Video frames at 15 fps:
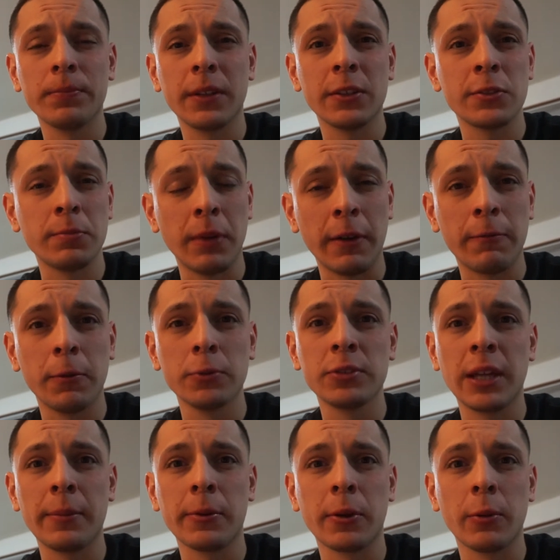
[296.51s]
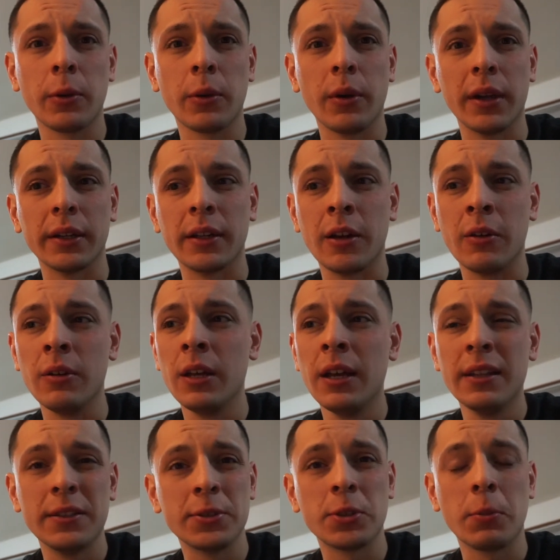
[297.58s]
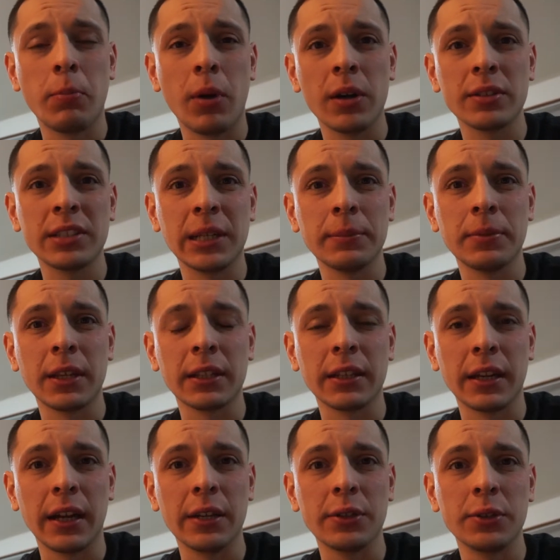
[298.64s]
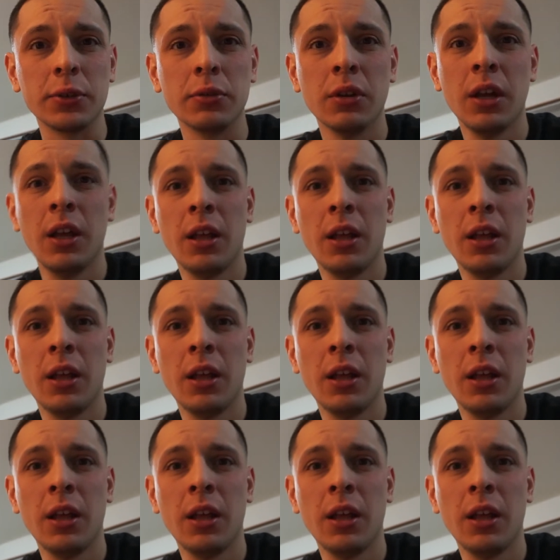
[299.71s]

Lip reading: It's my full-time career right now. This is a part-time thing that I do,